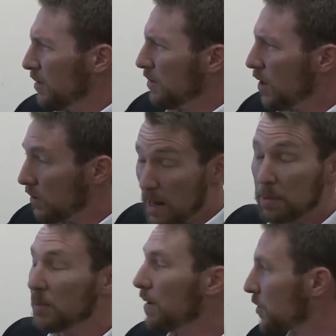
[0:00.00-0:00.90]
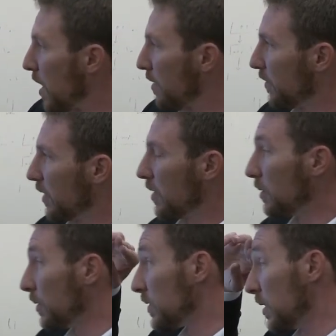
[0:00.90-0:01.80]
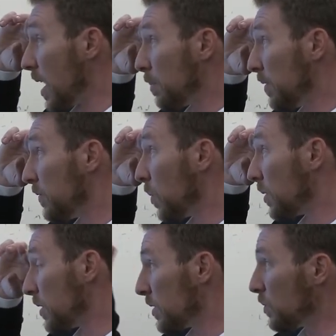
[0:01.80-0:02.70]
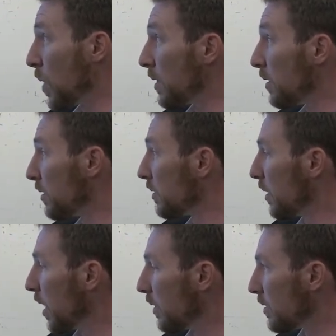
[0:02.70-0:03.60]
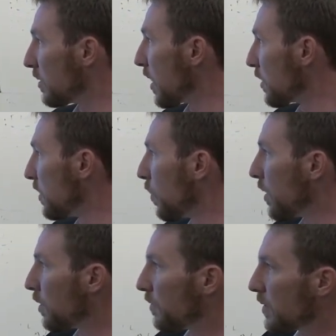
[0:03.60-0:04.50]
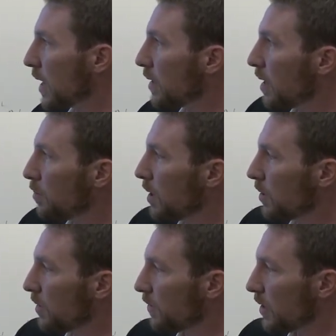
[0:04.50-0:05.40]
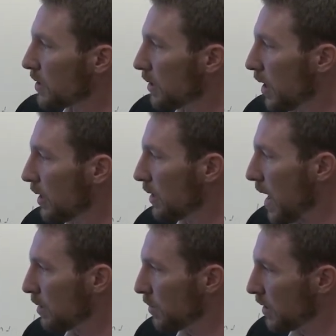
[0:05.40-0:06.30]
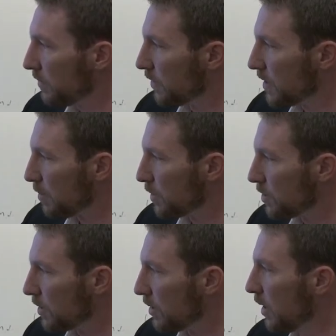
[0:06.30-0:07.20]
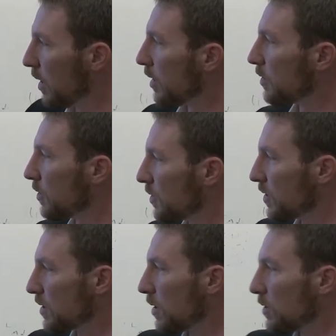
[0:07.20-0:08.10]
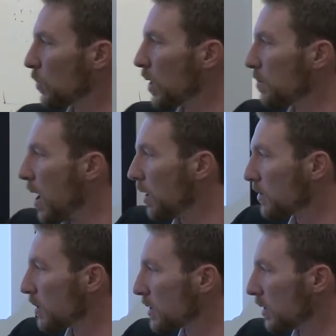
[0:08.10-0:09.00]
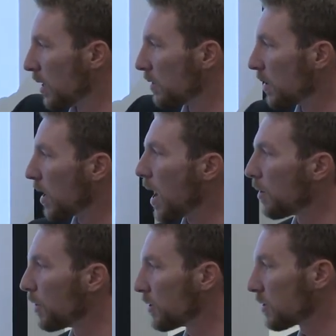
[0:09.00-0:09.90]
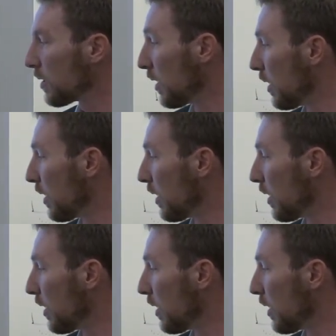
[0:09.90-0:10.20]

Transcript: you know, a lot of people have traffic. We've seen that before. This is weather. And this is actually weather over a ten-day period for this lane calibrated for temperature. So there's six hundred twenty miles in this lane that are at high risk.